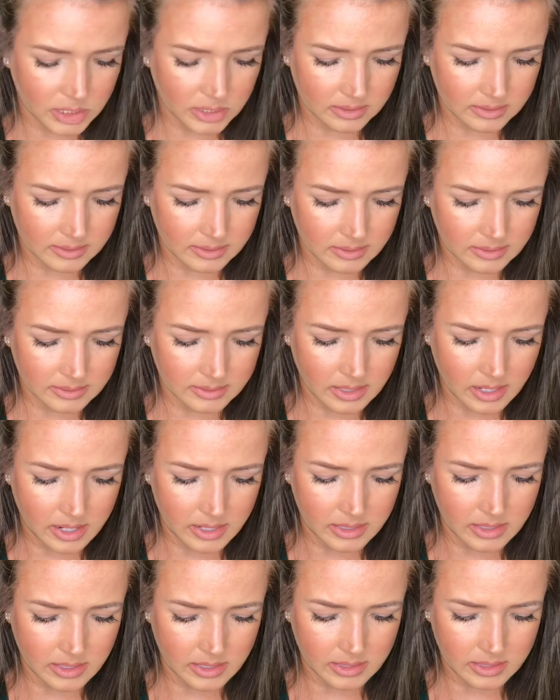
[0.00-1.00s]
is
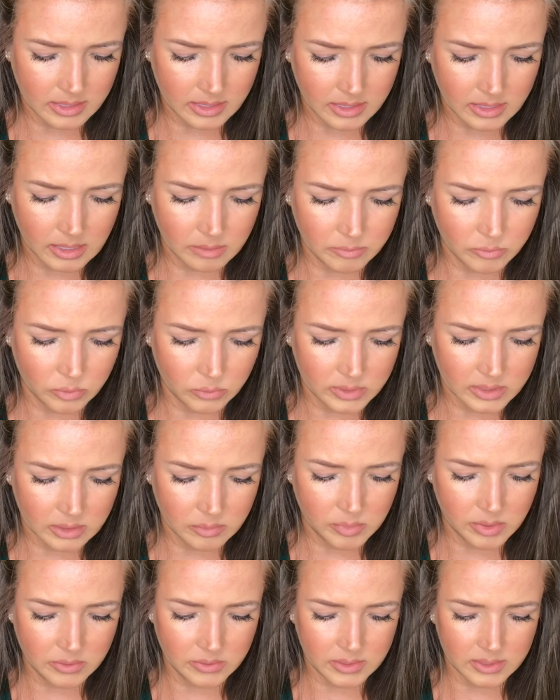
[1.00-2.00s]
Zion, and I'm going to
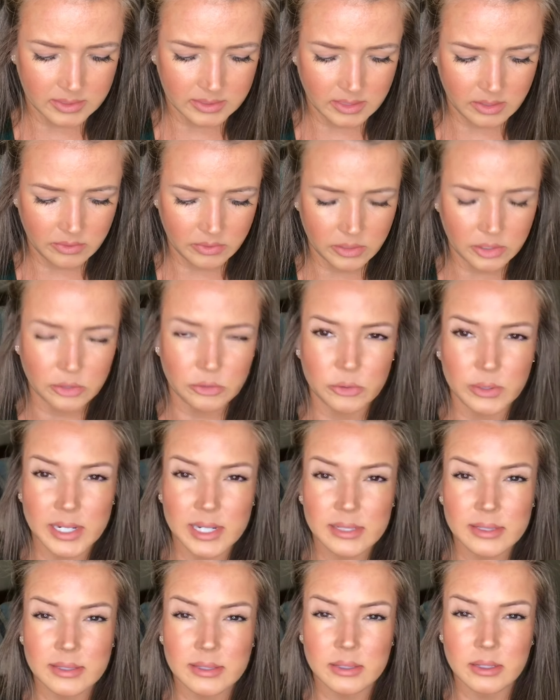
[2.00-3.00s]
put this in the
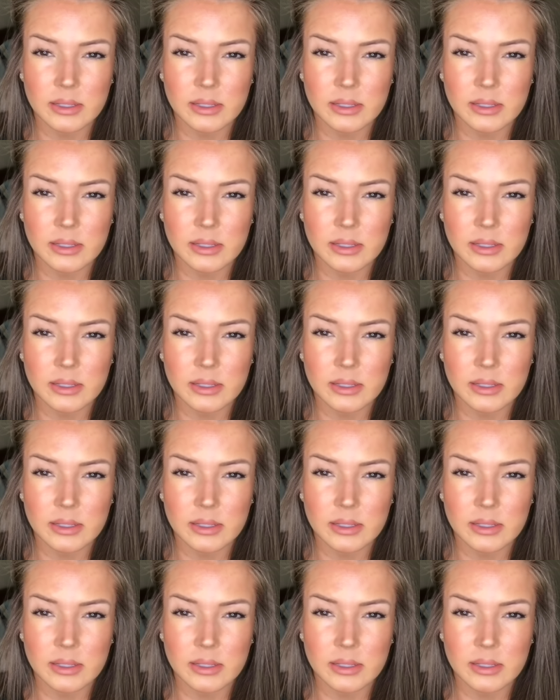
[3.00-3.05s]
crease